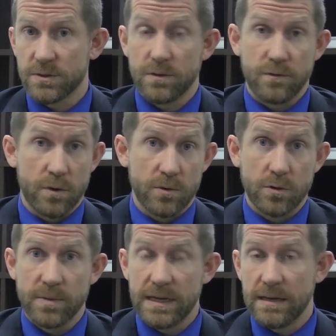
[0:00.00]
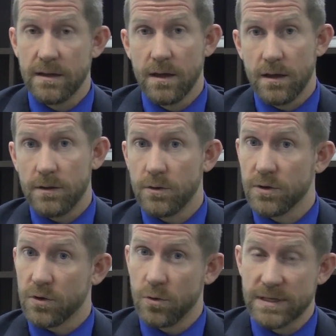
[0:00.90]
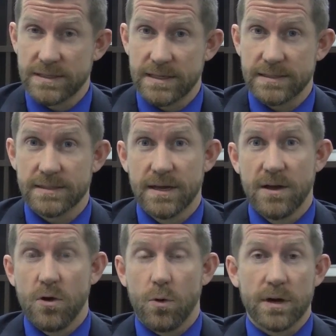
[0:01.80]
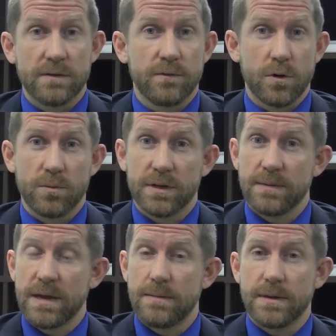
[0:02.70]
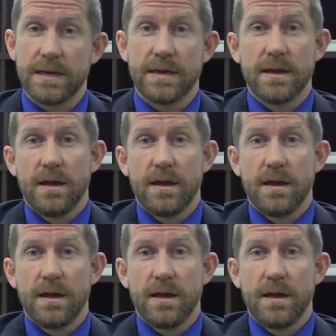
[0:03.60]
So formal would be, your quizzes, or informally maybe